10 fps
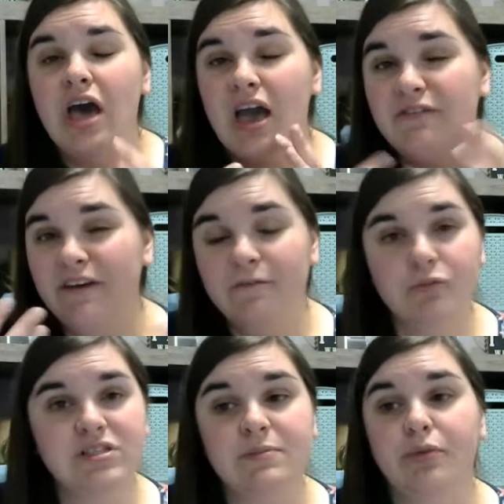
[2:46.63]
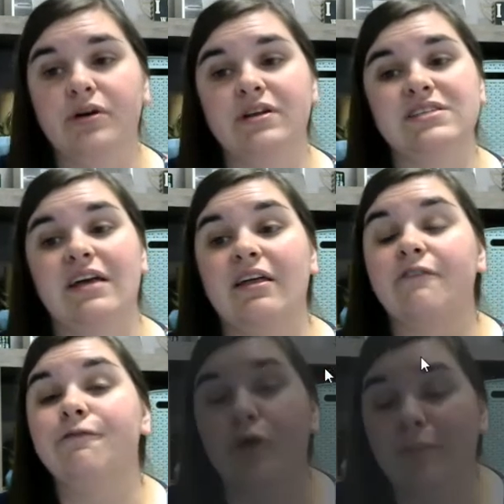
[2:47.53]
I think what's important is that like
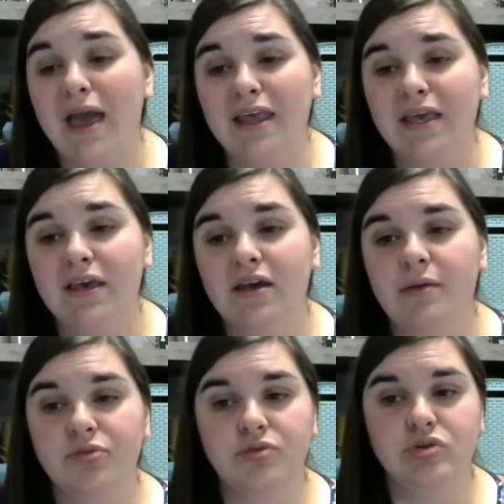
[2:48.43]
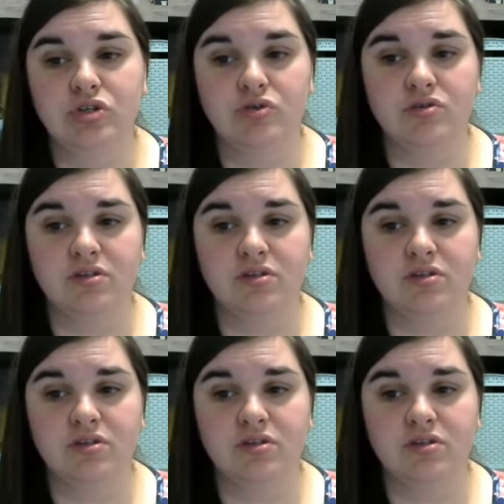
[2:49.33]
formatting can come through too.